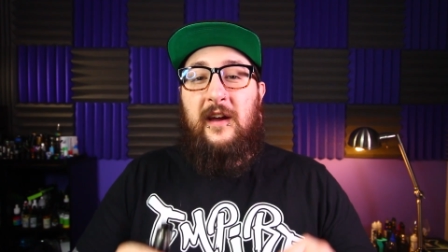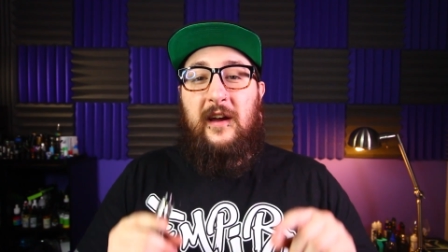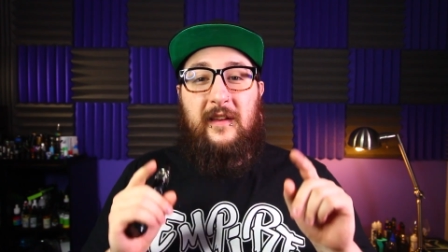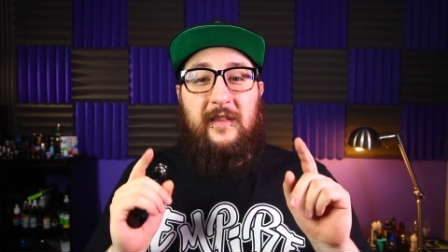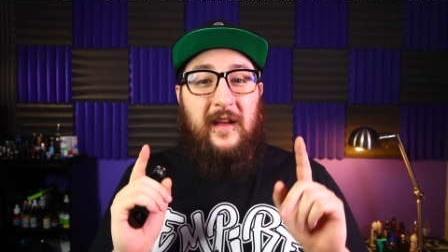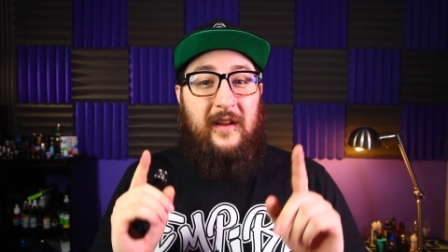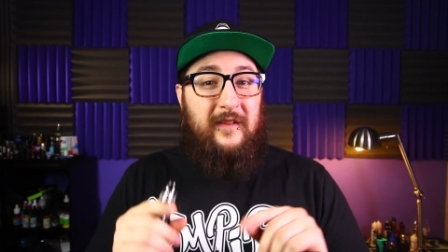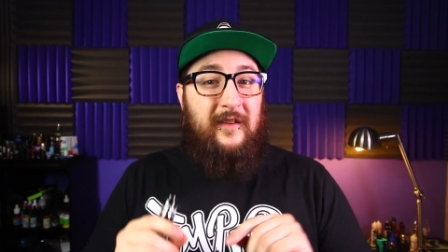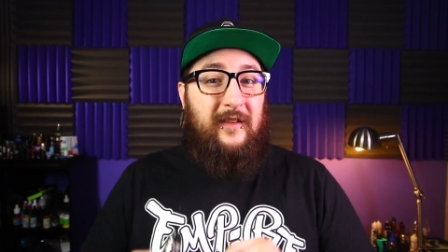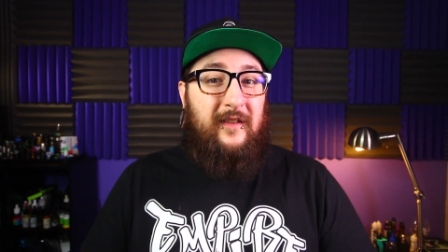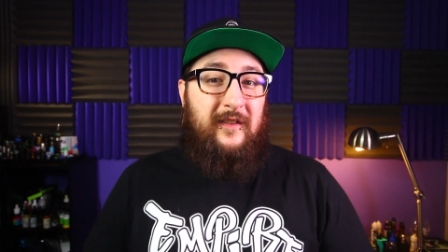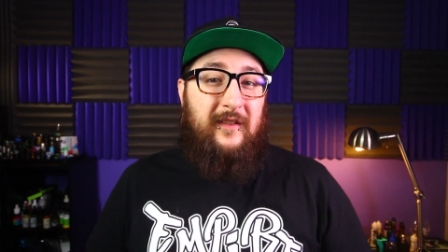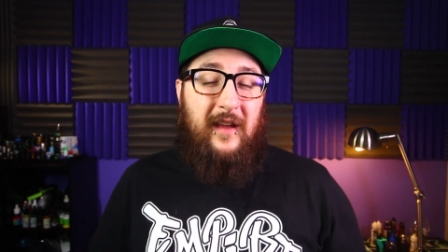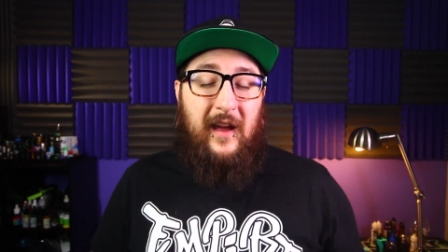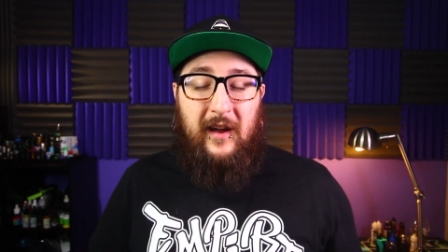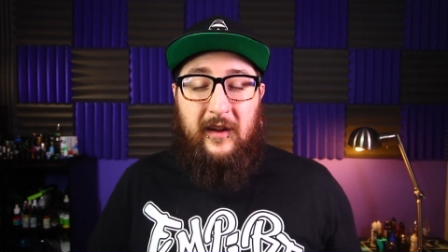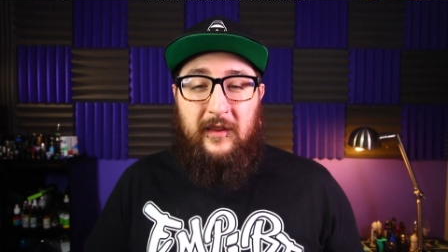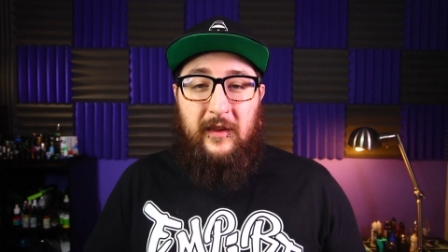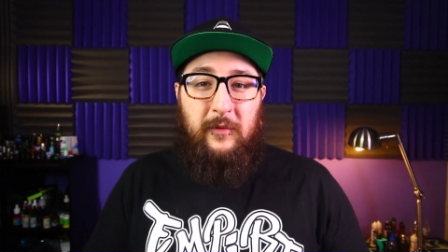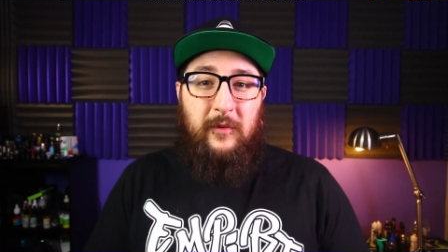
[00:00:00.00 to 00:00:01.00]
and that's
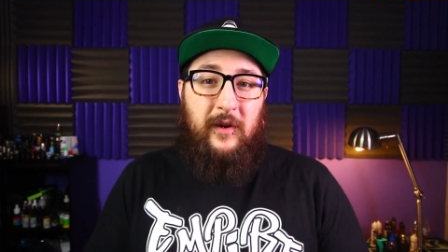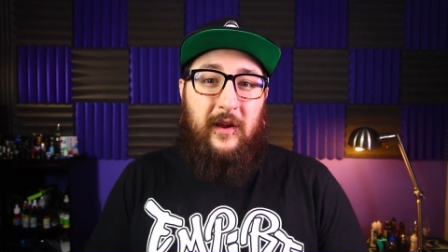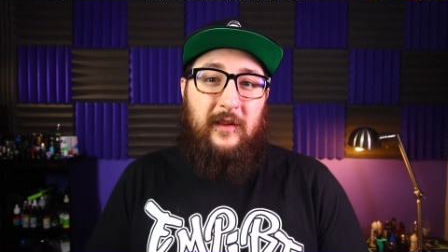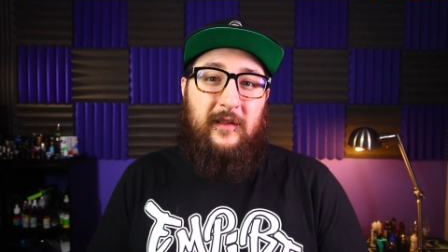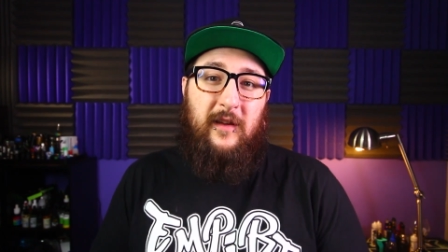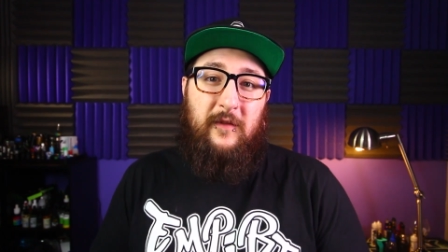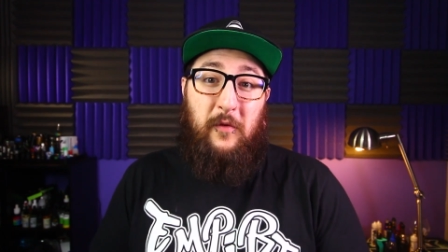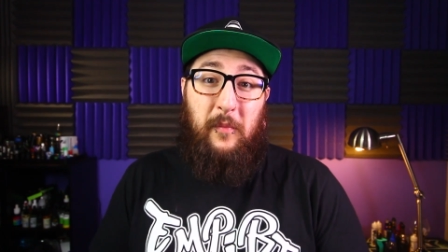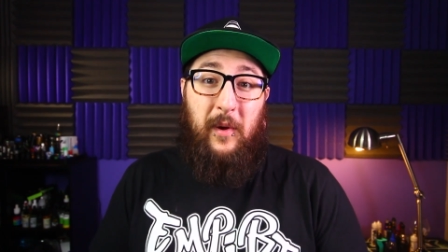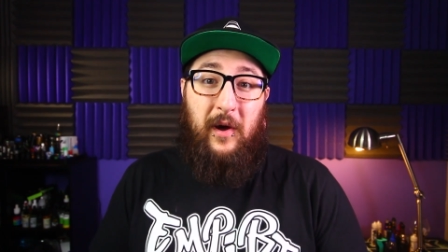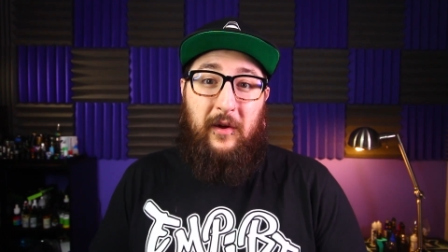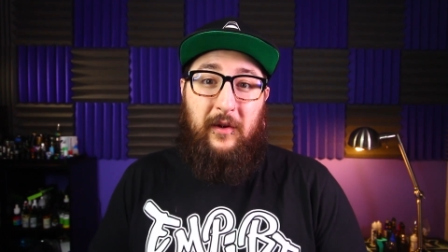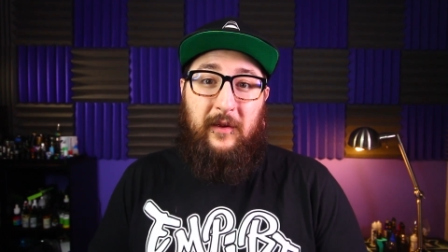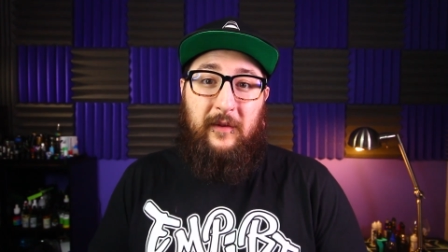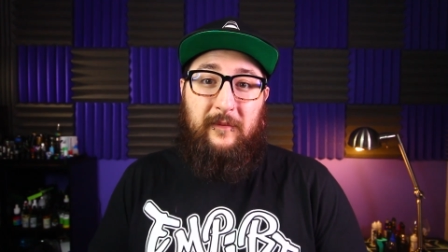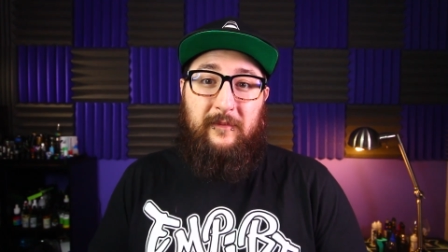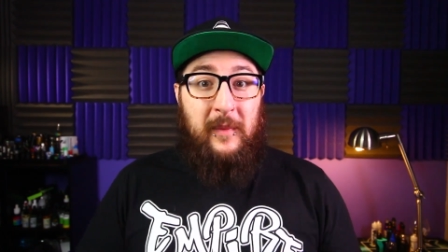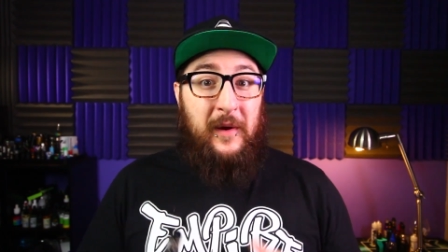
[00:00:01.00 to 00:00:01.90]
exactly what I love about it.